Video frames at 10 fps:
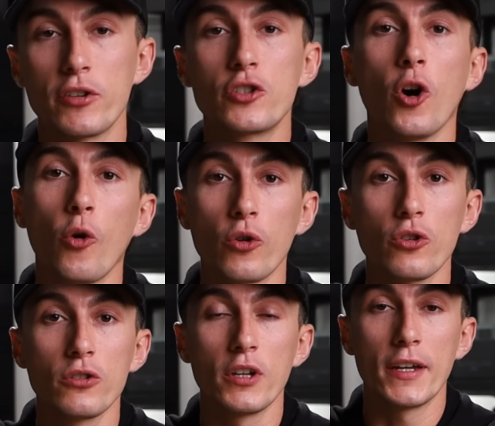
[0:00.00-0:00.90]
have a
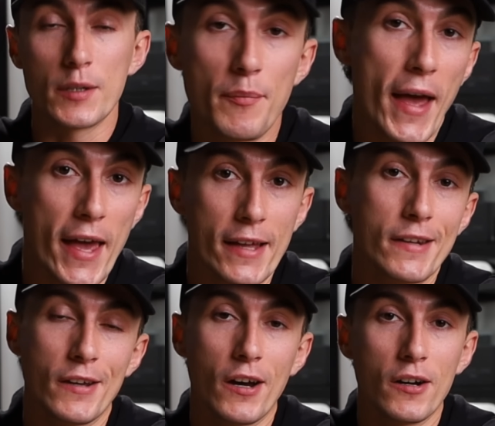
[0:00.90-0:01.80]
total
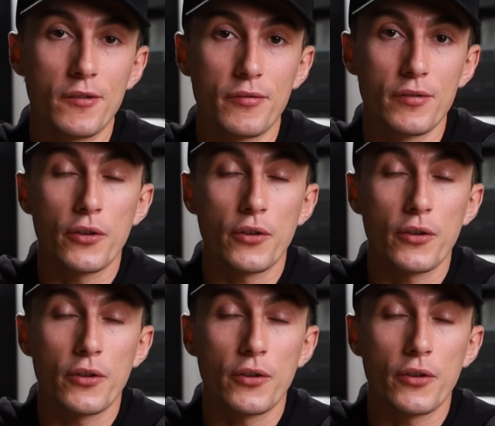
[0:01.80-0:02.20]
demand of